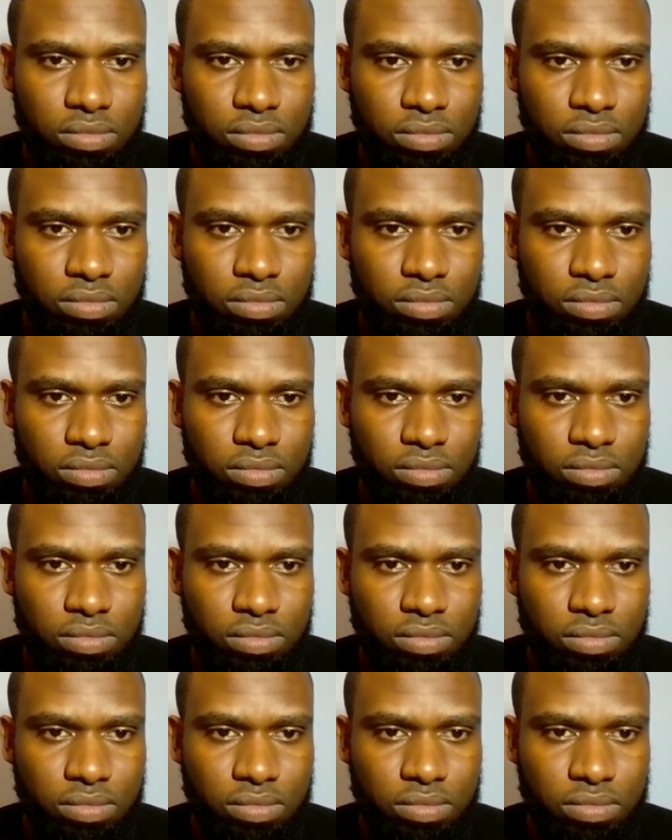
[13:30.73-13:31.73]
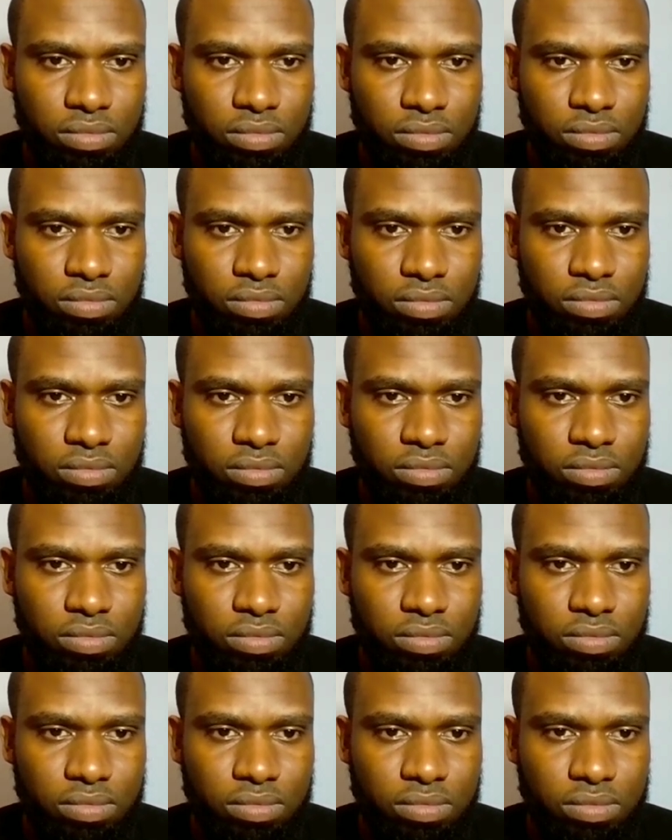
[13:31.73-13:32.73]

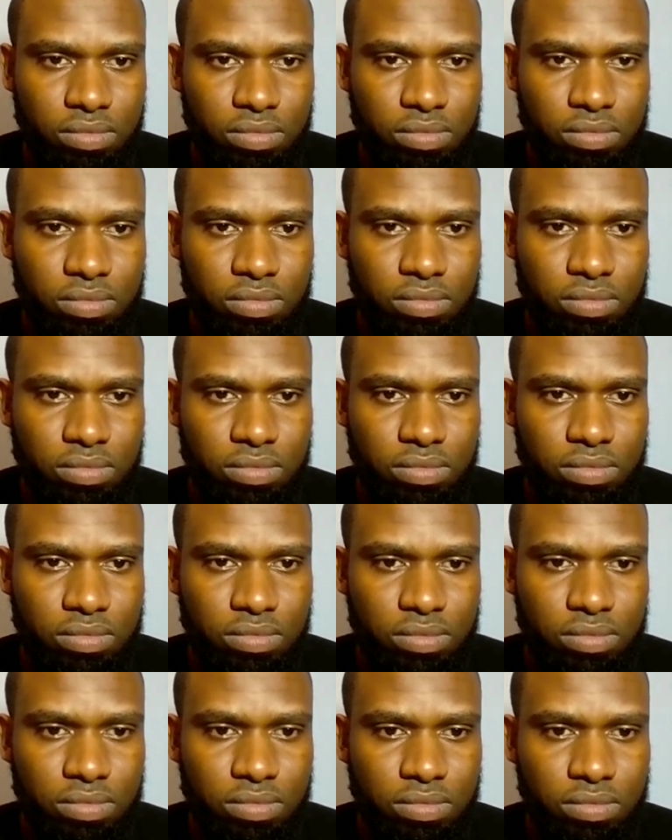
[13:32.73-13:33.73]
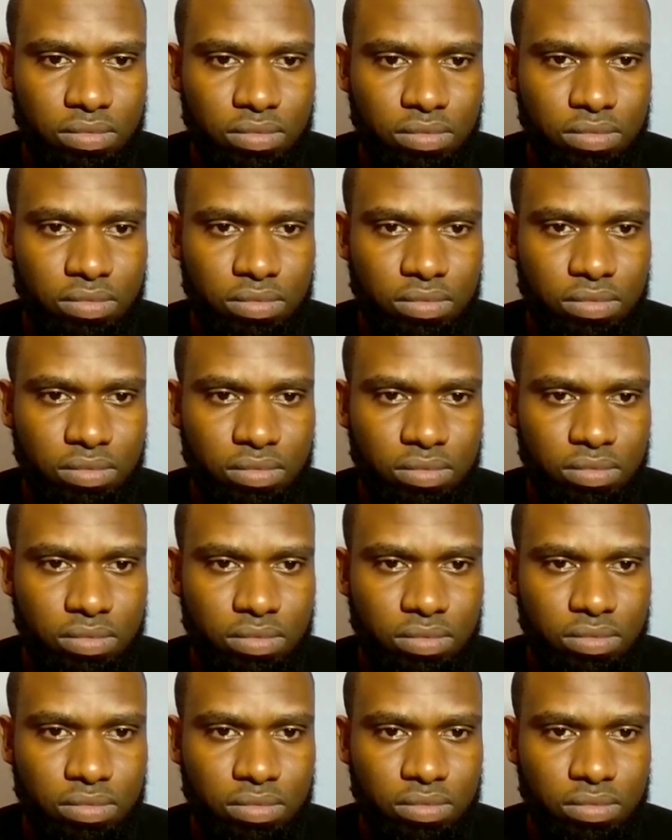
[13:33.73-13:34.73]

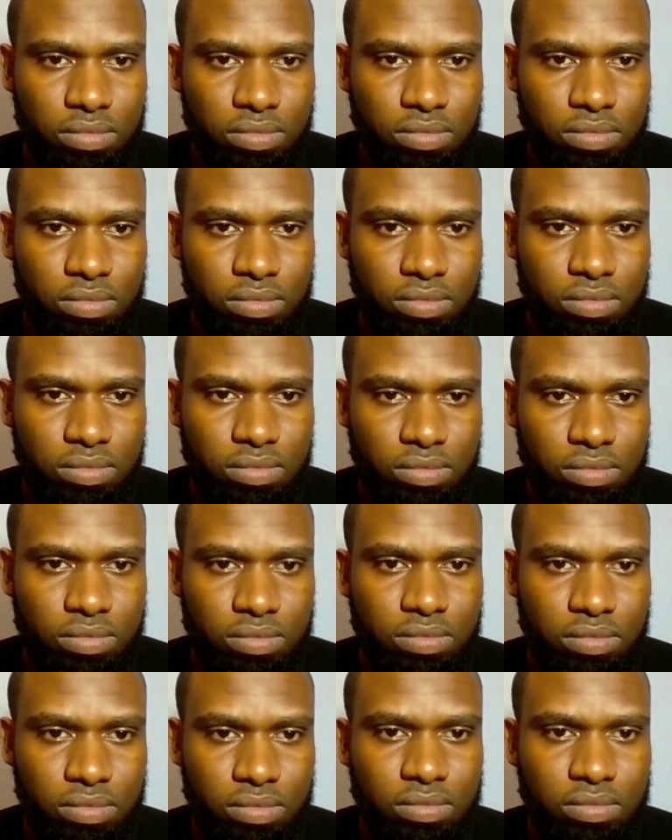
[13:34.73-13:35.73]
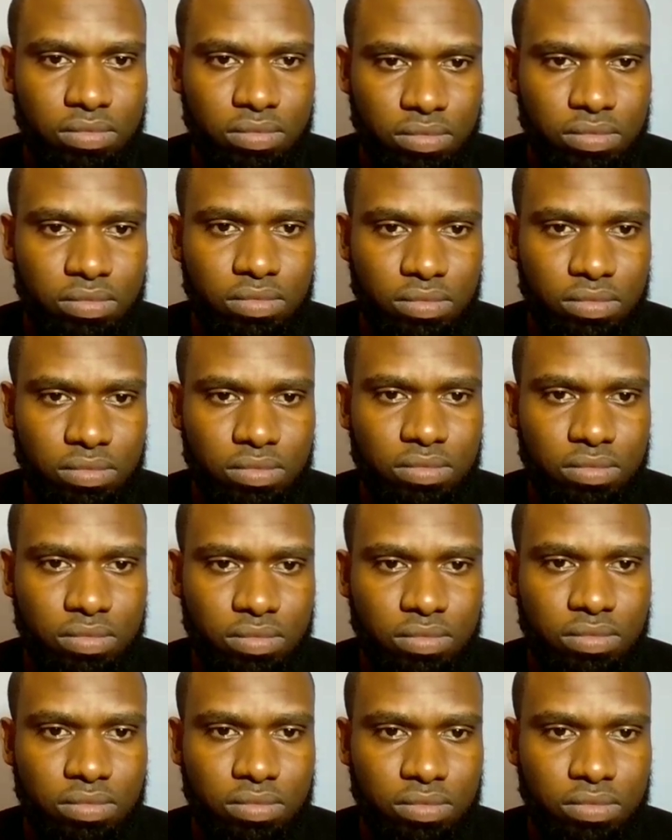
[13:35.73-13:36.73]

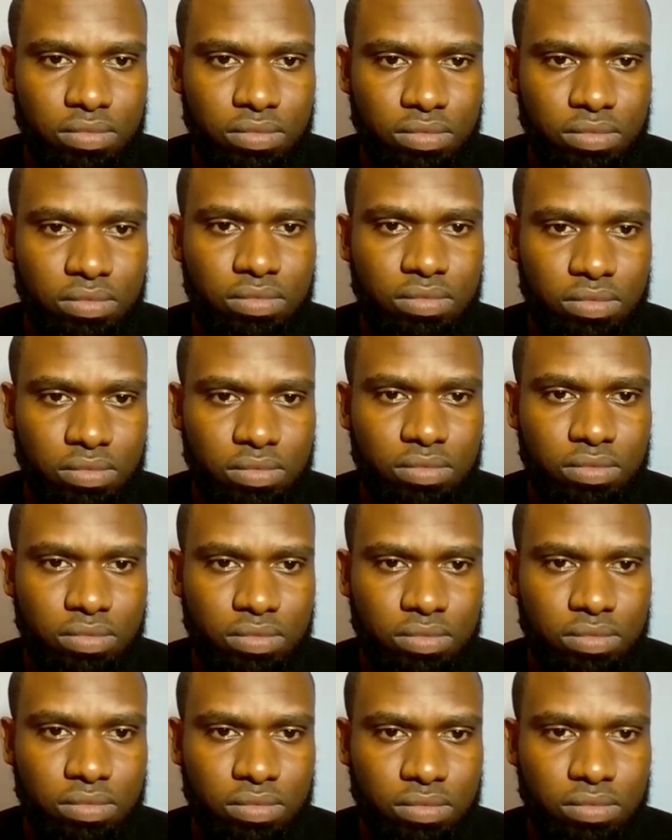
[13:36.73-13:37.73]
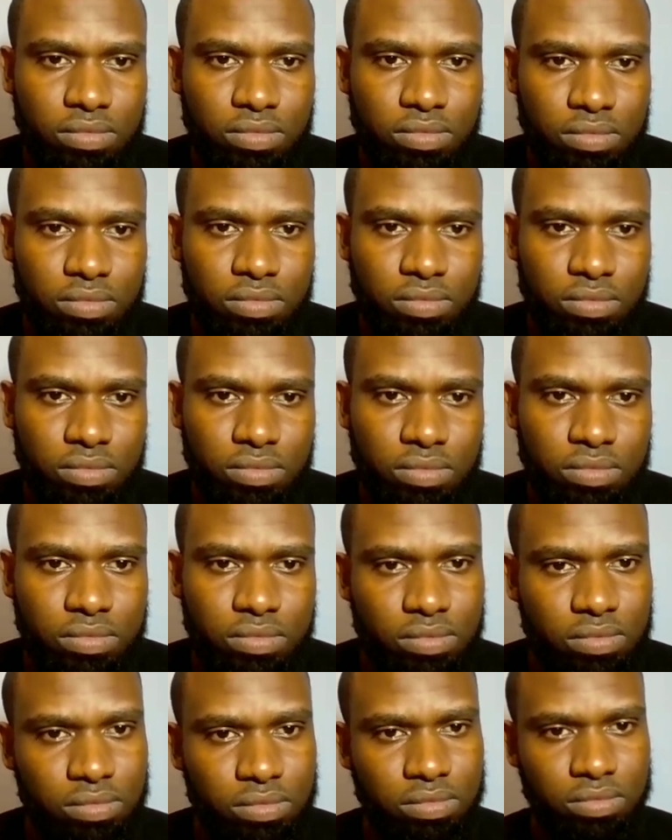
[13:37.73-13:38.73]
(not speaking)